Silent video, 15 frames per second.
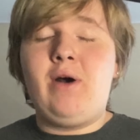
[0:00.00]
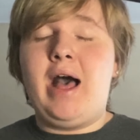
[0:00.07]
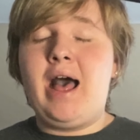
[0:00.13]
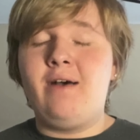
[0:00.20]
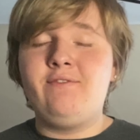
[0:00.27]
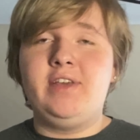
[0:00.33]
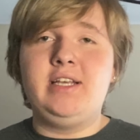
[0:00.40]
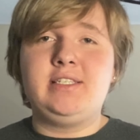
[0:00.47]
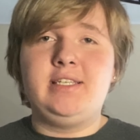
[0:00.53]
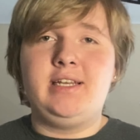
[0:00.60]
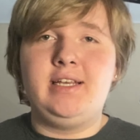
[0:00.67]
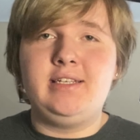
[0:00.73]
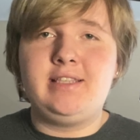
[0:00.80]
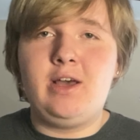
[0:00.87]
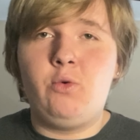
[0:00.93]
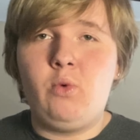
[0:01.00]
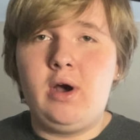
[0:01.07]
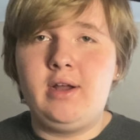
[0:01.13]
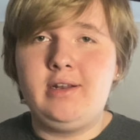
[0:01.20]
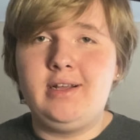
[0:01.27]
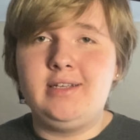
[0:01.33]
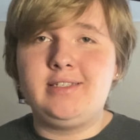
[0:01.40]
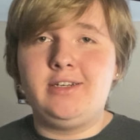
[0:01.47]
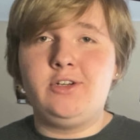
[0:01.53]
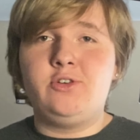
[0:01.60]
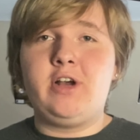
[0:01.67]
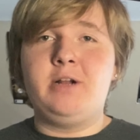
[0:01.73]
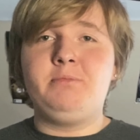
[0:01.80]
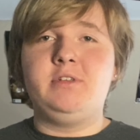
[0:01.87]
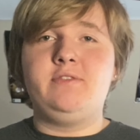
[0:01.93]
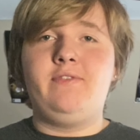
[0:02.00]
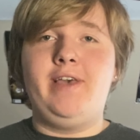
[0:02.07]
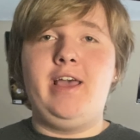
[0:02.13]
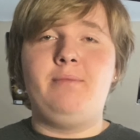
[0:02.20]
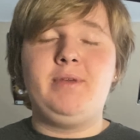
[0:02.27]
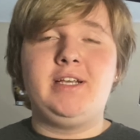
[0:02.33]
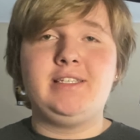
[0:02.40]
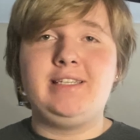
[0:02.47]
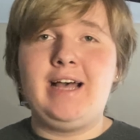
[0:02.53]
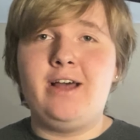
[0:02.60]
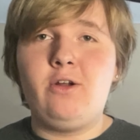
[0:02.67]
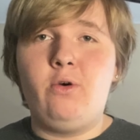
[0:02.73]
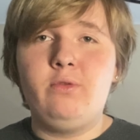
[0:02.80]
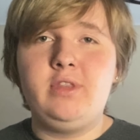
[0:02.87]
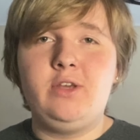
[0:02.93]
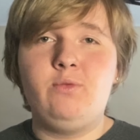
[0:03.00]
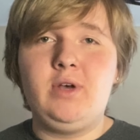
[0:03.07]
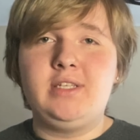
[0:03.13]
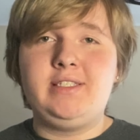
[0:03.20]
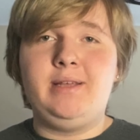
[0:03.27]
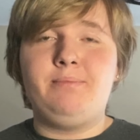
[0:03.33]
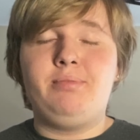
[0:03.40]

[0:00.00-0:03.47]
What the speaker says: obvious it is that Wanda is an Incredibles fan, because not only was it